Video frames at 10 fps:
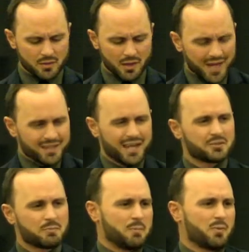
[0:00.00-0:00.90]
lot of times
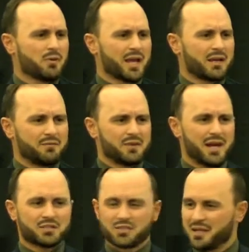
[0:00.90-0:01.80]
people, like if I
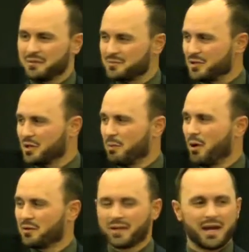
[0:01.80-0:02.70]
just took a
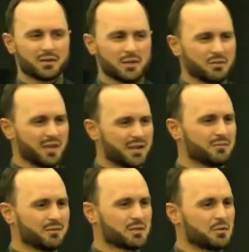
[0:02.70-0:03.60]
poll tonight, "Are you
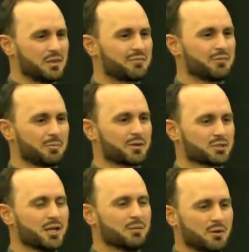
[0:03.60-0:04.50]
thankful? Are you a thankful
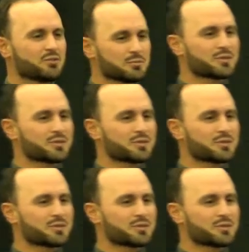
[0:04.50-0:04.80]
person?" Most of us